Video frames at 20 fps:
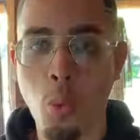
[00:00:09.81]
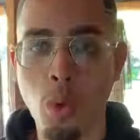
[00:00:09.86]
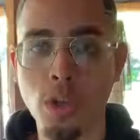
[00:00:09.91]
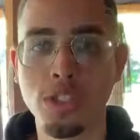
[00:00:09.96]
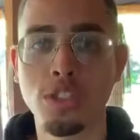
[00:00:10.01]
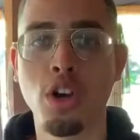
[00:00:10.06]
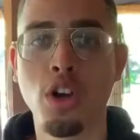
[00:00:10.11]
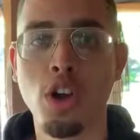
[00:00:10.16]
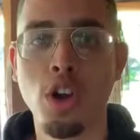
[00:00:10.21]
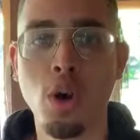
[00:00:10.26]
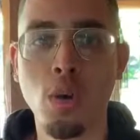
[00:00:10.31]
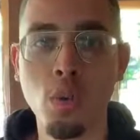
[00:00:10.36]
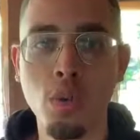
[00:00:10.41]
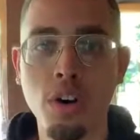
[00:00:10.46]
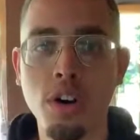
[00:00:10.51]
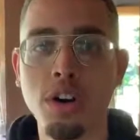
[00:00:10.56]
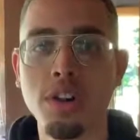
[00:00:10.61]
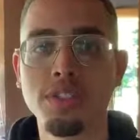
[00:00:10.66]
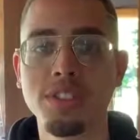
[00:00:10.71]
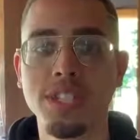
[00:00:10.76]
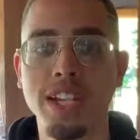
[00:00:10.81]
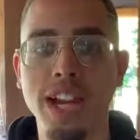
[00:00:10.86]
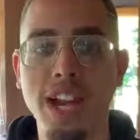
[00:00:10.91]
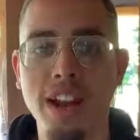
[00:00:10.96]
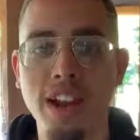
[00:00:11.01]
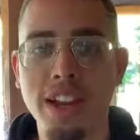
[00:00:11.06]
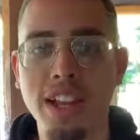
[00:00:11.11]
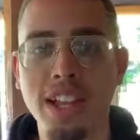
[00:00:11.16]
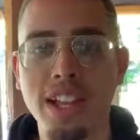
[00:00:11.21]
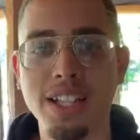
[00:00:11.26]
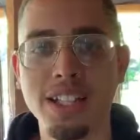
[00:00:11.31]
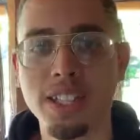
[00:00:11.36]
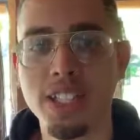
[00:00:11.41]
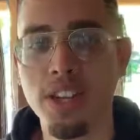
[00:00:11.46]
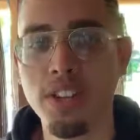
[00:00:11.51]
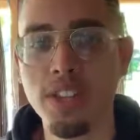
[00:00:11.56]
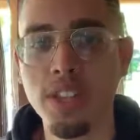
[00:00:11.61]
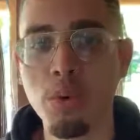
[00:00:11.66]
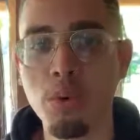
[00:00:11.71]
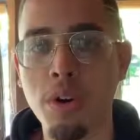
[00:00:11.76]
What's going on, Wolves? Eric Ellis
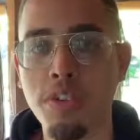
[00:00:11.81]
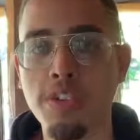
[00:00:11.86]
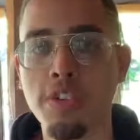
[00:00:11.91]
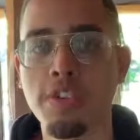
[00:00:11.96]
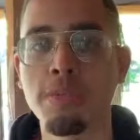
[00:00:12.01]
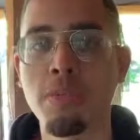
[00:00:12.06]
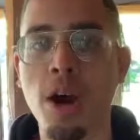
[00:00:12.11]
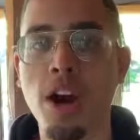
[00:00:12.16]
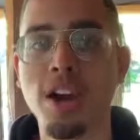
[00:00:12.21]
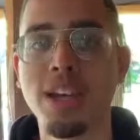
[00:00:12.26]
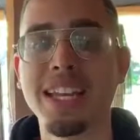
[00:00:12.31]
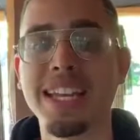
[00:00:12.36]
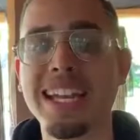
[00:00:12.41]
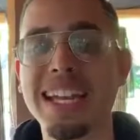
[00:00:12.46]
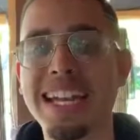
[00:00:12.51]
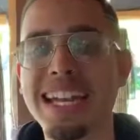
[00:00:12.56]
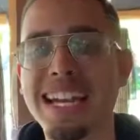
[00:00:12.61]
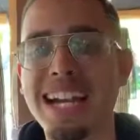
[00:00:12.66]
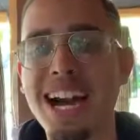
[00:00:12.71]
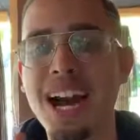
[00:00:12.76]
here, the Wolf of Marketing,